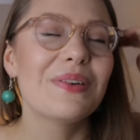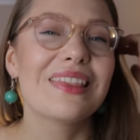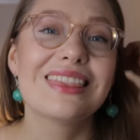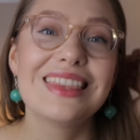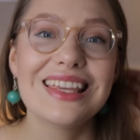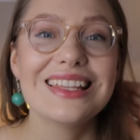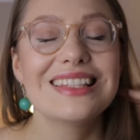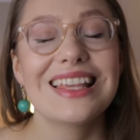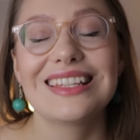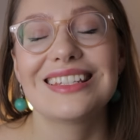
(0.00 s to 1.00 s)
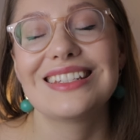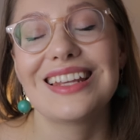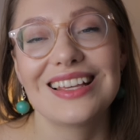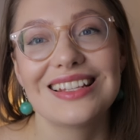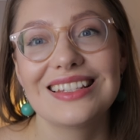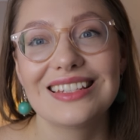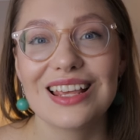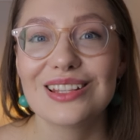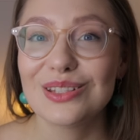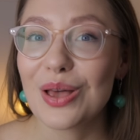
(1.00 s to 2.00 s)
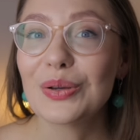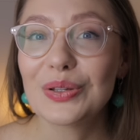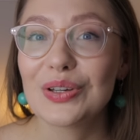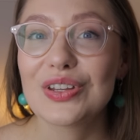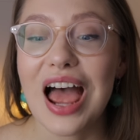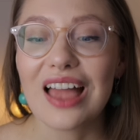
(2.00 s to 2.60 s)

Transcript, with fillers: but this is just so good.